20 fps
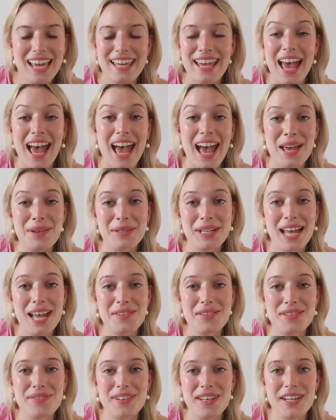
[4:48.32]
yeah, I'm gonna
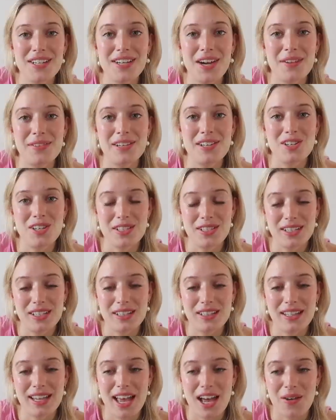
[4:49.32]
have to figure out
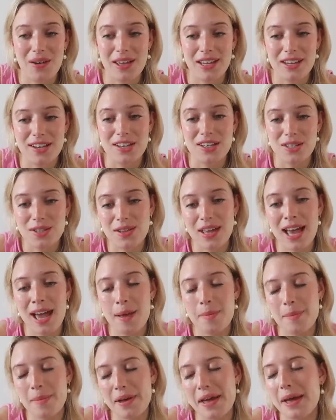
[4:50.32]
logistically how I can do
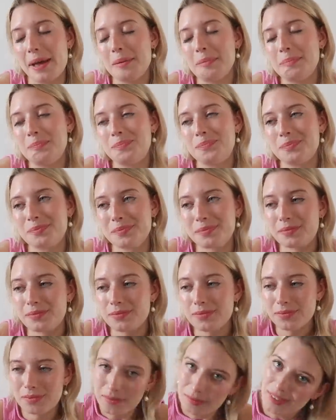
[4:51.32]
that, but
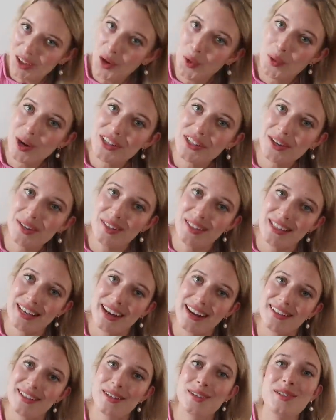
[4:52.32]
we shall
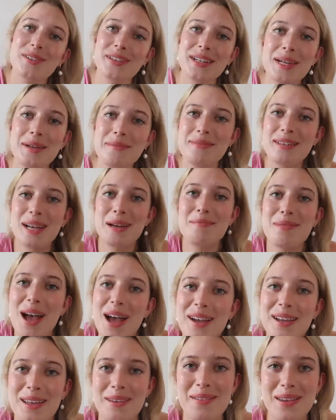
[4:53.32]
see. It's a dream that I'm
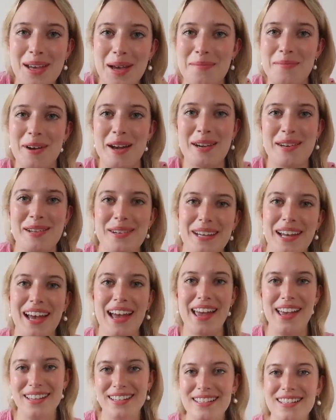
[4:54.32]
not giving up on, you
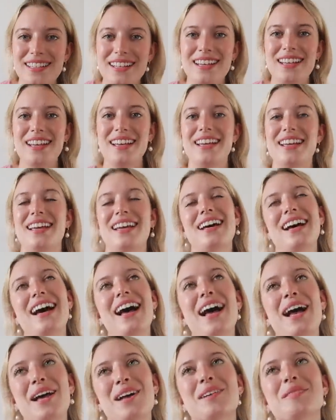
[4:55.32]
guys.
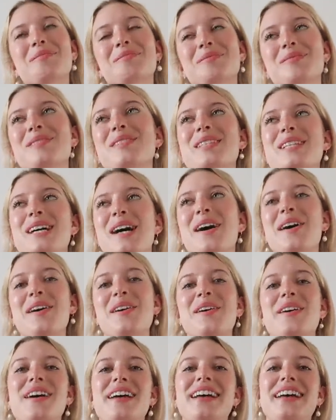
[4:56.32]
Um,
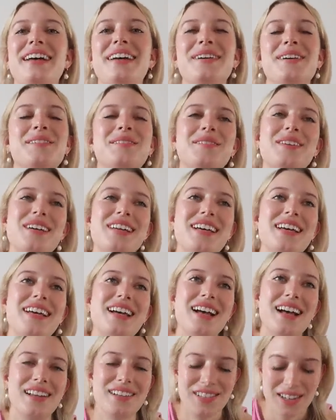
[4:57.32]
so
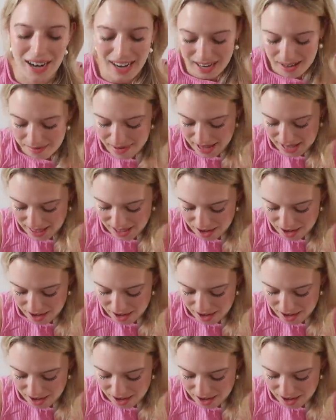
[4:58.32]
try to make